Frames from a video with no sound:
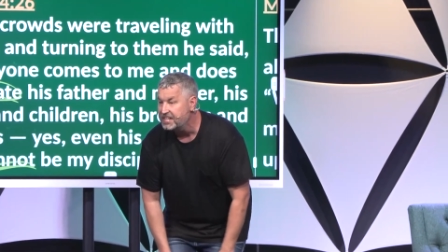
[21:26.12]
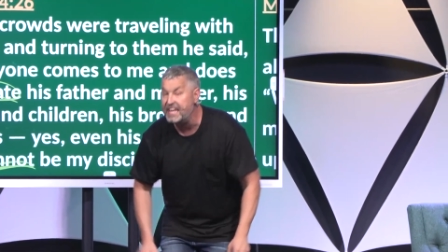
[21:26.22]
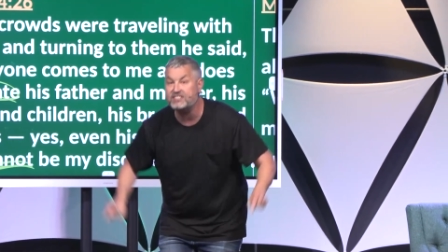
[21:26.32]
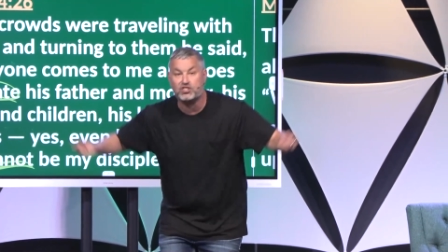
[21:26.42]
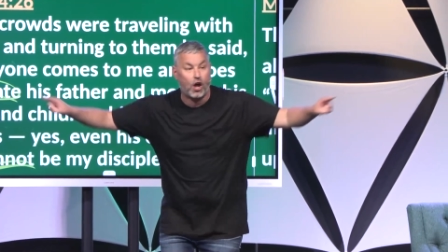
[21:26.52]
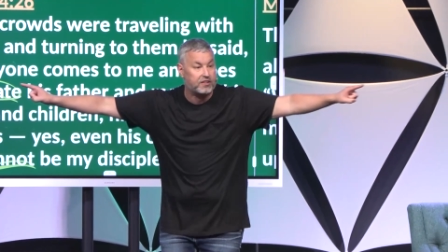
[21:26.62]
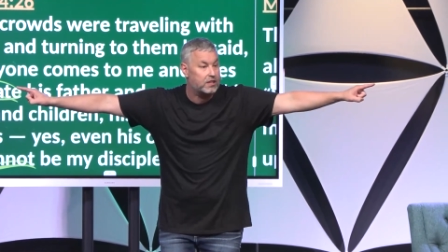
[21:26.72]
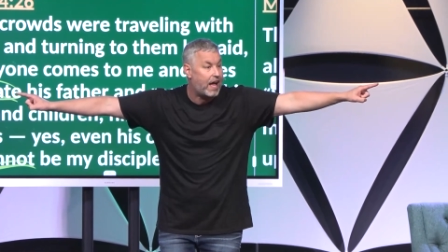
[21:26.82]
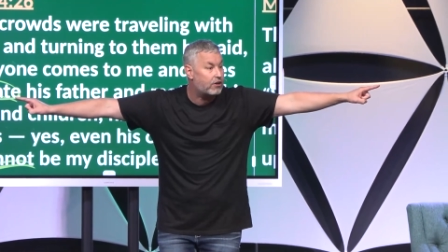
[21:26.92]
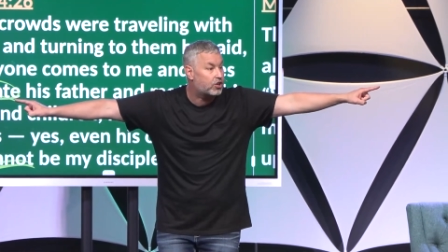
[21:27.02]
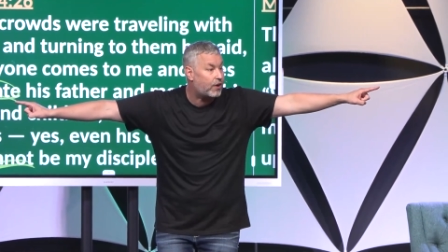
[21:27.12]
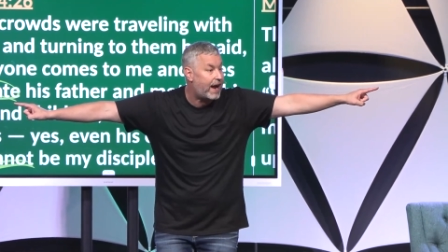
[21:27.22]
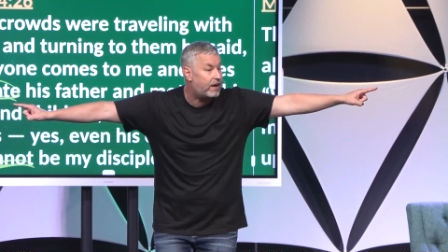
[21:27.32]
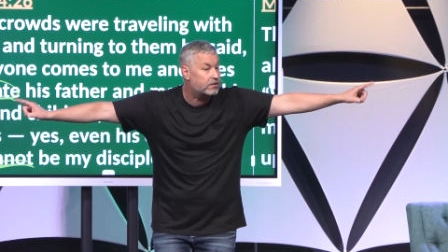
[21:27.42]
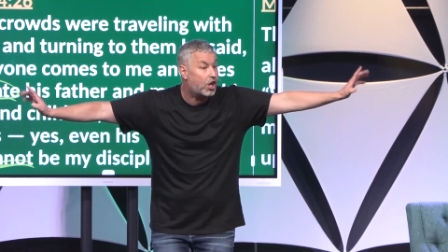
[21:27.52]
He saw the loud
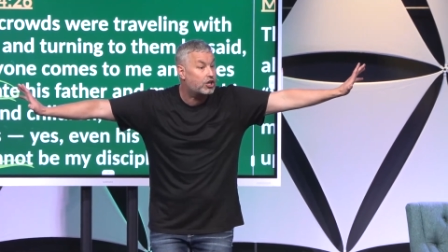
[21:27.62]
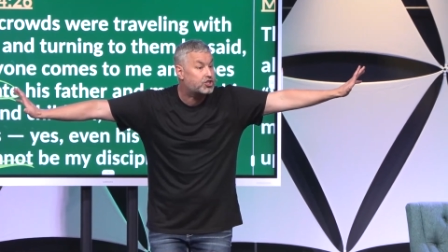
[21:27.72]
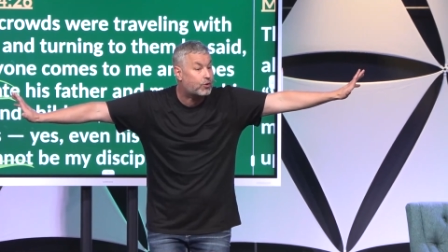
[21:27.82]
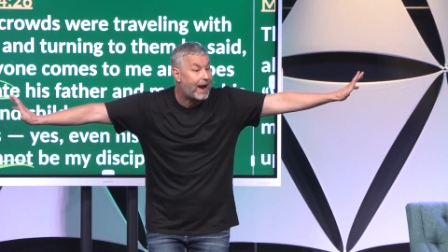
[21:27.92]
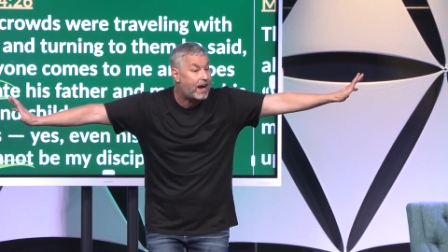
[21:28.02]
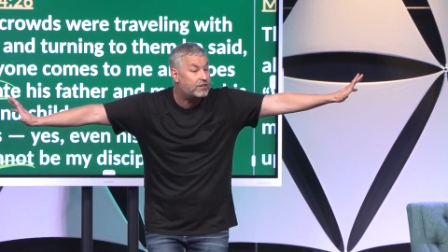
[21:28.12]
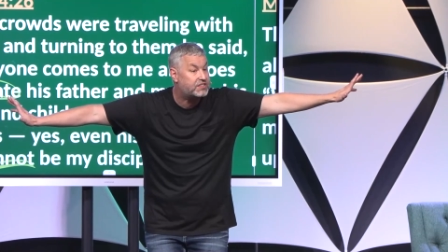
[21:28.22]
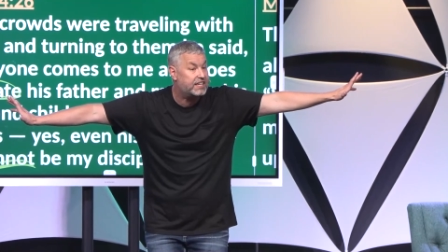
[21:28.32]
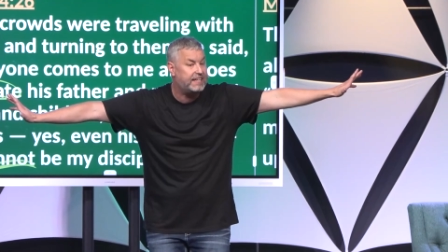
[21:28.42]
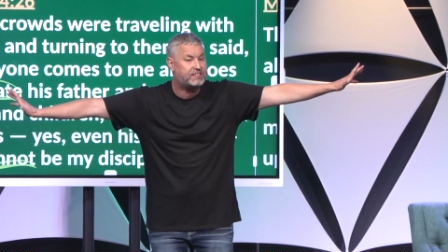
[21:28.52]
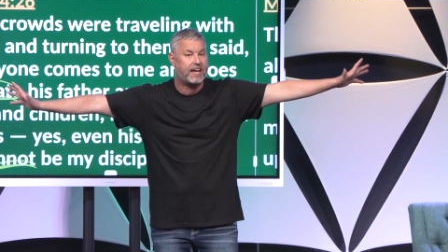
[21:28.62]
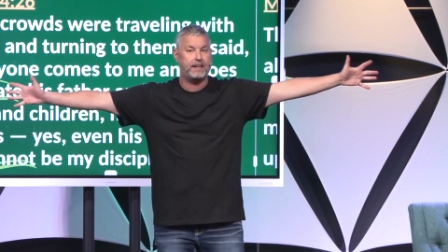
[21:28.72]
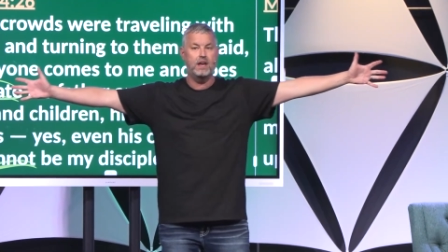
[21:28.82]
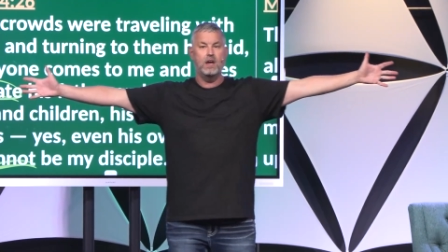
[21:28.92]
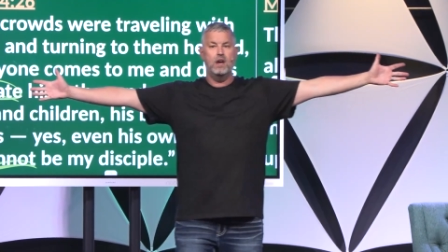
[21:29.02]
crowd, large crowds, and he
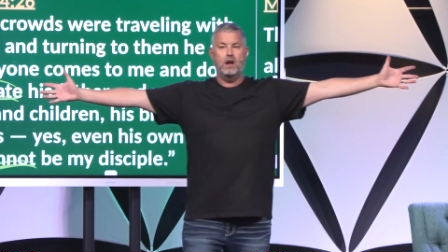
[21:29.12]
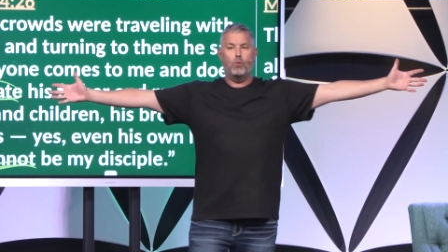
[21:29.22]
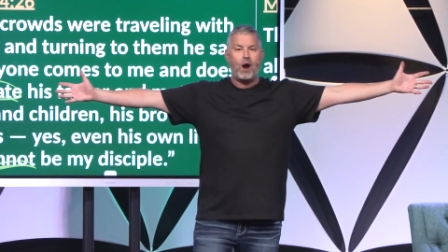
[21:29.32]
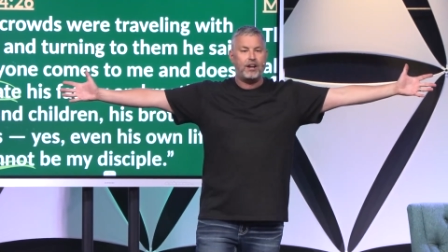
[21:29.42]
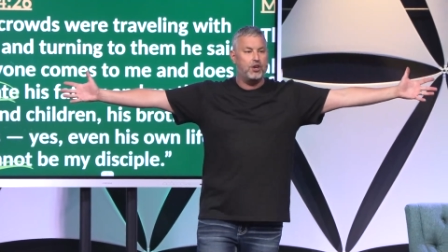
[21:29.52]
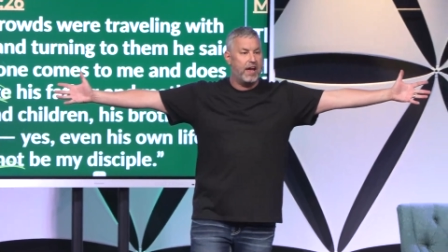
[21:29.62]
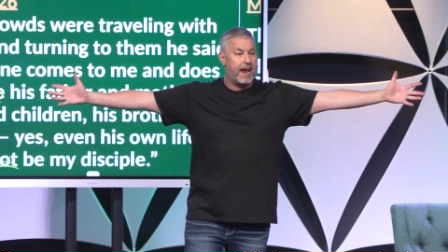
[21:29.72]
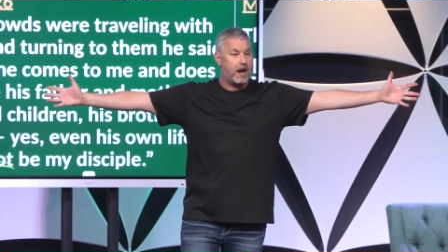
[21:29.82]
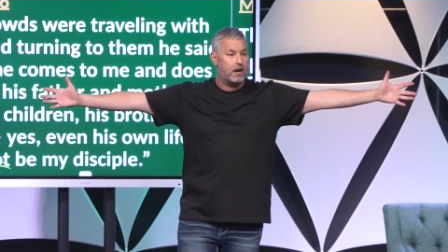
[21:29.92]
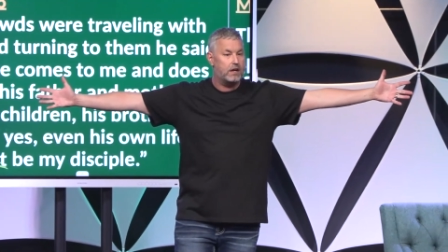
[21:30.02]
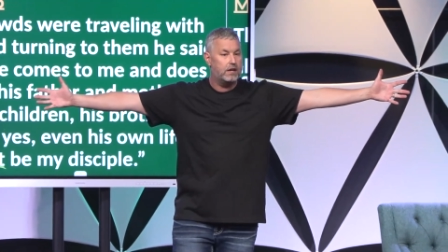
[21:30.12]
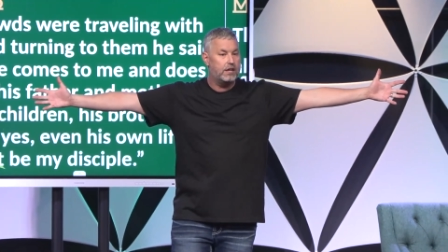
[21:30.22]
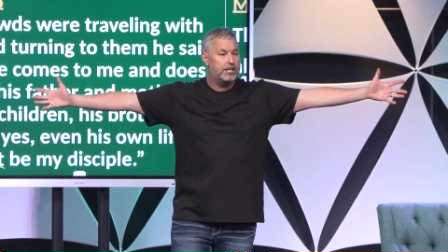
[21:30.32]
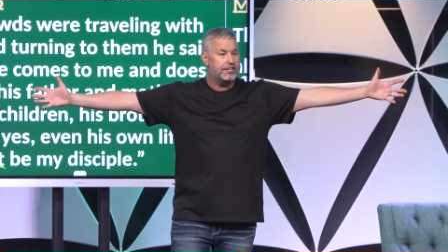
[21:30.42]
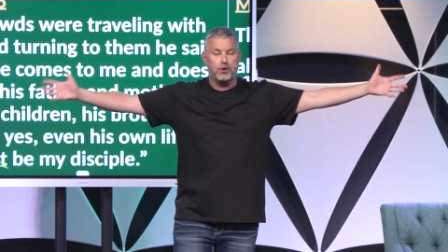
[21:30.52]
said, Why are you here?
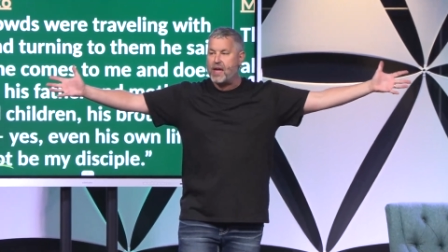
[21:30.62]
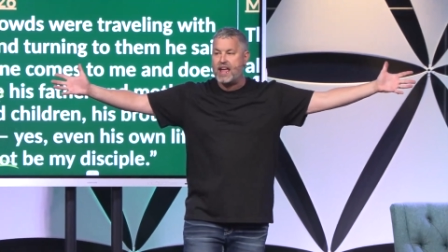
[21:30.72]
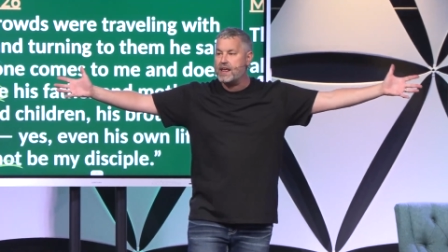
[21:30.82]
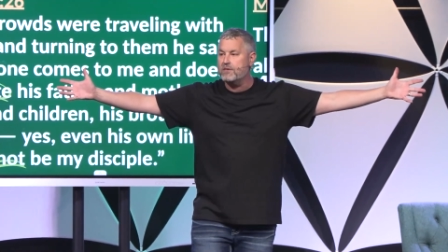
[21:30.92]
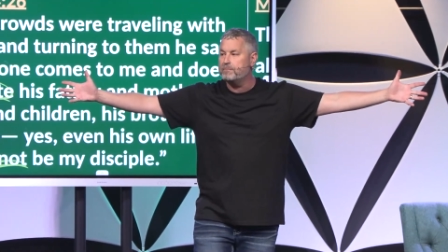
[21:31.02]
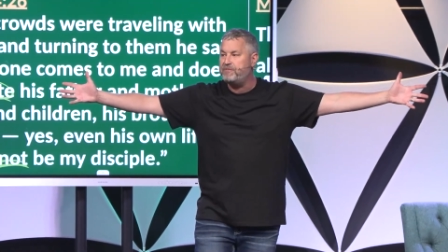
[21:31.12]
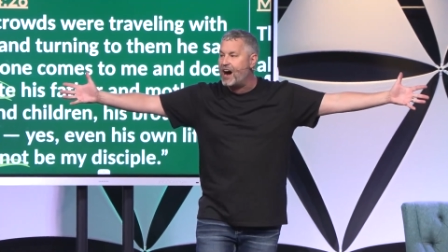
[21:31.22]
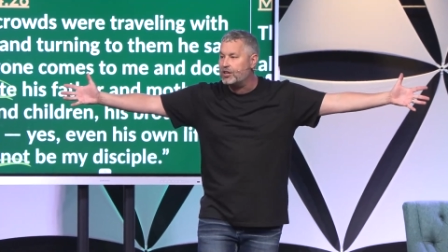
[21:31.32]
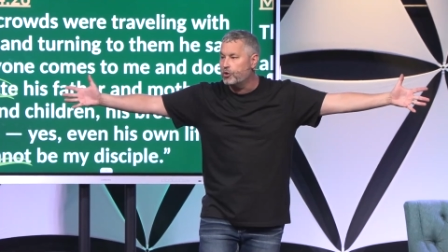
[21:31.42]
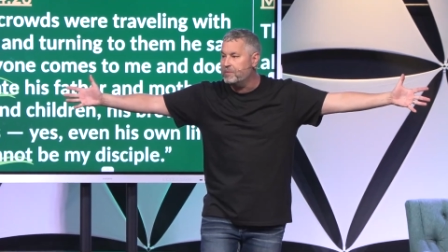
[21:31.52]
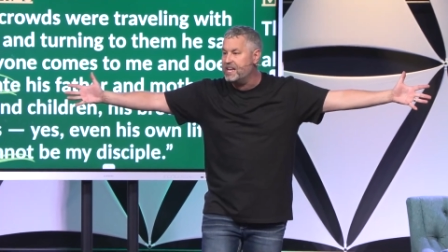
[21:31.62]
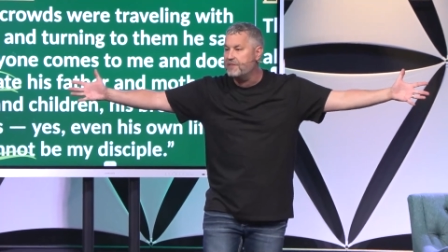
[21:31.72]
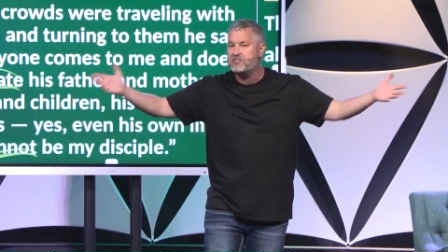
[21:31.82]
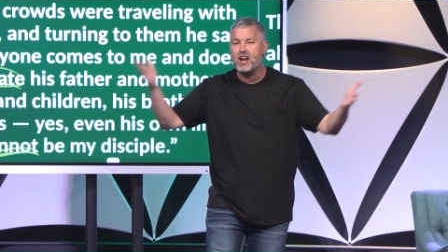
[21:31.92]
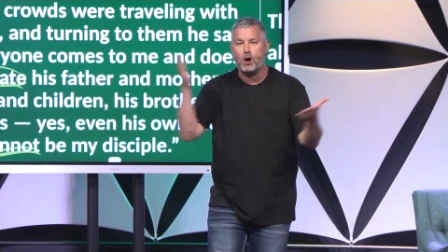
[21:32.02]
You can't even follow me
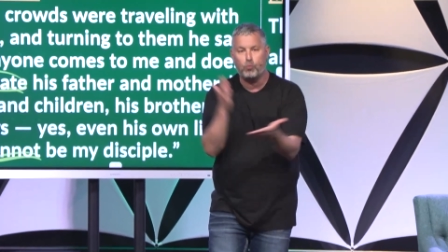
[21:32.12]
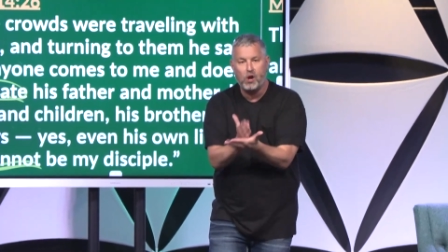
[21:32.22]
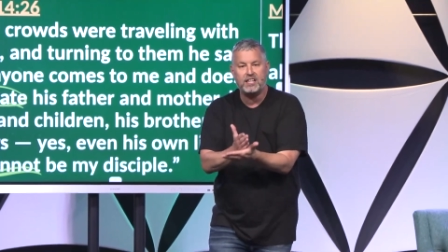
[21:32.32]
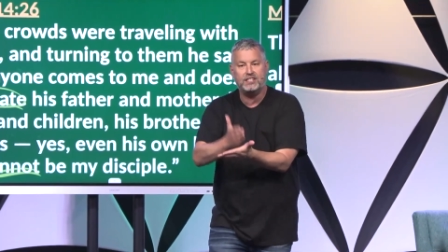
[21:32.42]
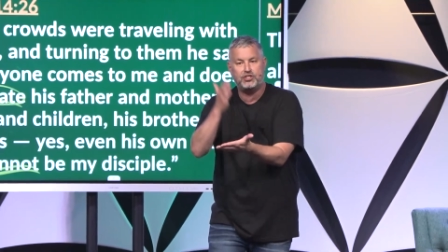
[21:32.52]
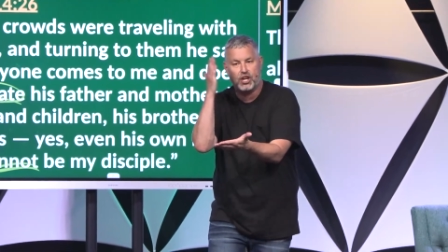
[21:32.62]
if you're not willing